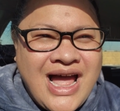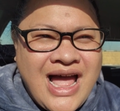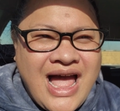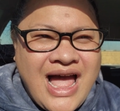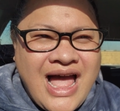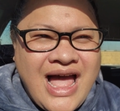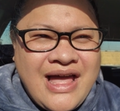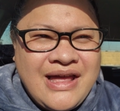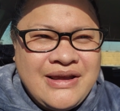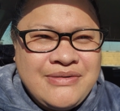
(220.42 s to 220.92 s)

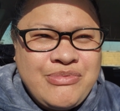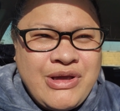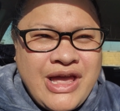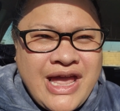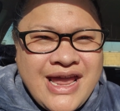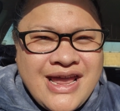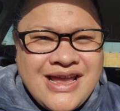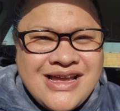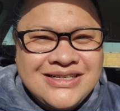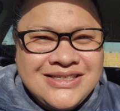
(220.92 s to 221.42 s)
and
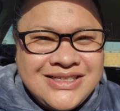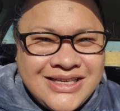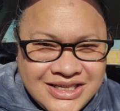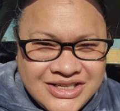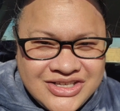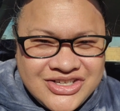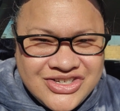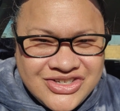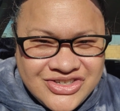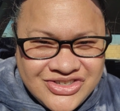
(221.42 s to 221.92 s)
paying
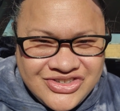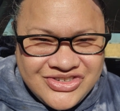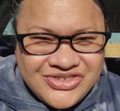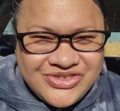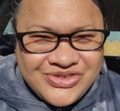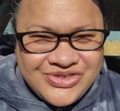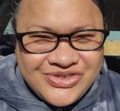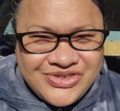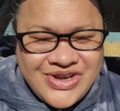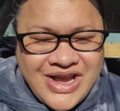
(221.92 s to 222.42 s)
attention
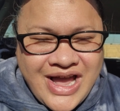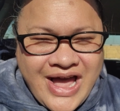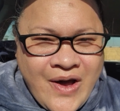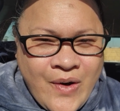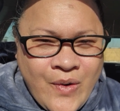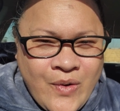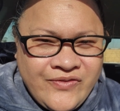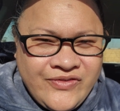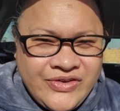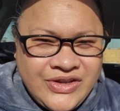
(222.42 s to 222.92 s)
to
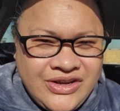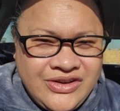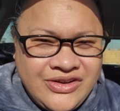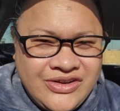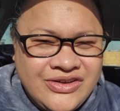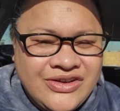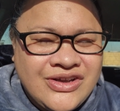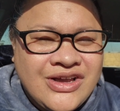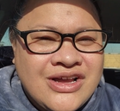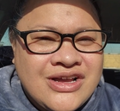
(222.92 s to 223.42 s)
our
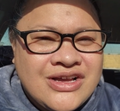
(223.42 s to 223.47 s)
video.